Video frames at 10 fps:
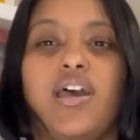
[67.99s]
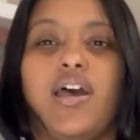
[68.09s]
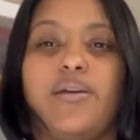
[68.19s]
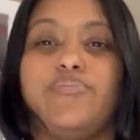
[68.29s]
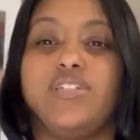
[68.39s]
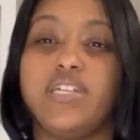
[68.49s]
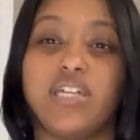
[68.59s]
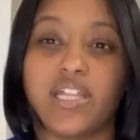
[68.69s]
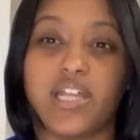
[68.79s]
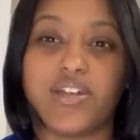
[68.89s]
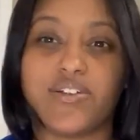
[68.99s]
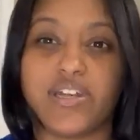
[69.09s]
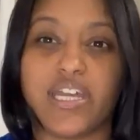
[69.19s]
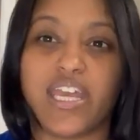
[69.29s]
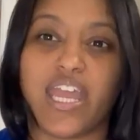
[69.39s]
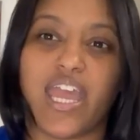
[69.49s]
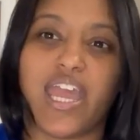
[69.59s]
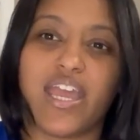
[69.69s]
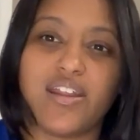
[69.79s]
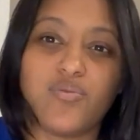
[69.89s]
I'm decluttering,
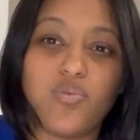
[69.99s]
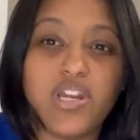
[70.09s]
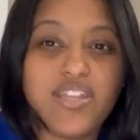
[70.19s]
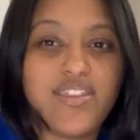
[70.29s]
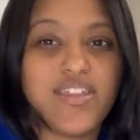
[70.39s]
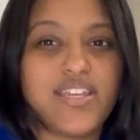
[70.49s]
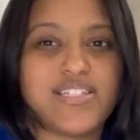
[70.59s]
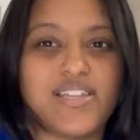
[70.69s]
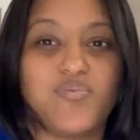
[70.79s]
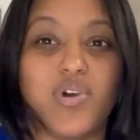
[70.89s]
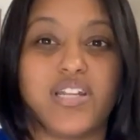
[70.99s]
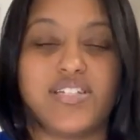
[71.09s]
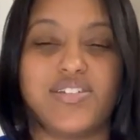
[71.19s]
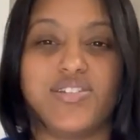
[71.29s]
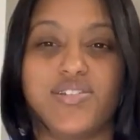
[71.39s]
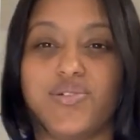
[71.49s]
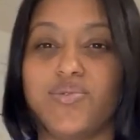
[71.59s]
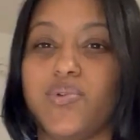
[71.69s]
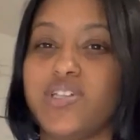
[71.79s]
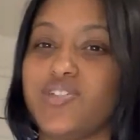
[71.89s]
and one of the things I wanted to do
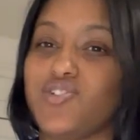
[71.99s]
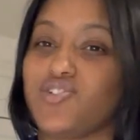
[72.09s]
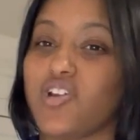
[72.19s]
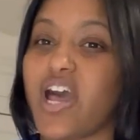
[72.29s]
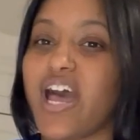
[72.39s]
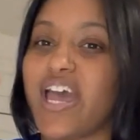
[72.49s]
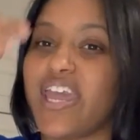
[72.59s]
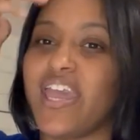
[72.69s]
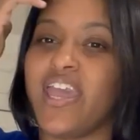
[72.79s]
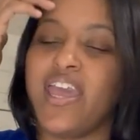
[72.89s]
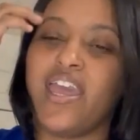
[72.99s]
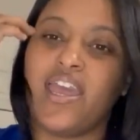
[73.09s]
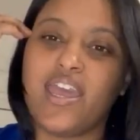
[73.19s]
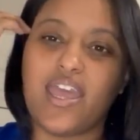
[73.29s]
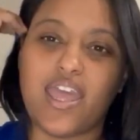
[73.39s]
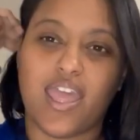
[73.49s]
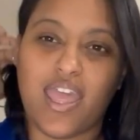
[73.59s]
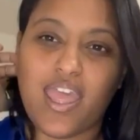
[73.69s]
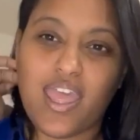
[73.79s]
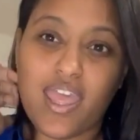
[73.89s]
was try
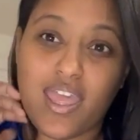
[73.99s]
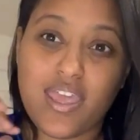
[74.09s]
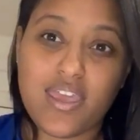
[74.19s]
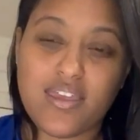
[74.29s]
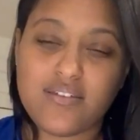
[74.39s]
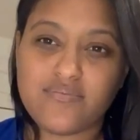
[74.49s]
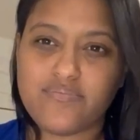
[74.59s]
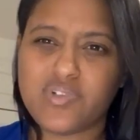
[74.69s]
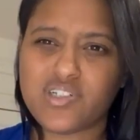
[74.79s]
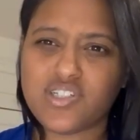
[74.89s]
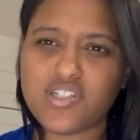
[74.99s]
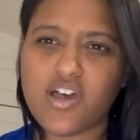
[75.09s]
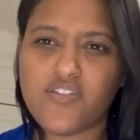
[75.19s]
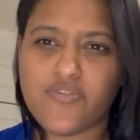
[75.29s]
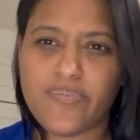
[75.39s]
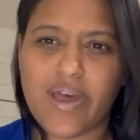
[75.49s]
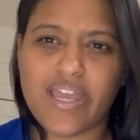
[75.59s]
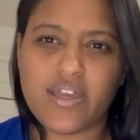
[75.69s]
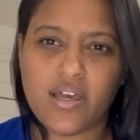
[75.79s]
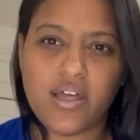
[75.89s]
a bookshelf by
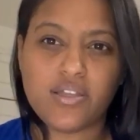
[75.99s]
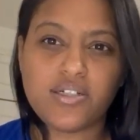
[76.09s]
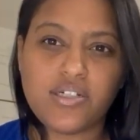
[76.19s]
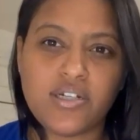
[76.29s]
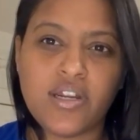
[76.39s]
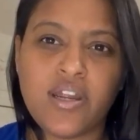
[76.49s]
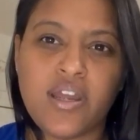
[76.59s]
color.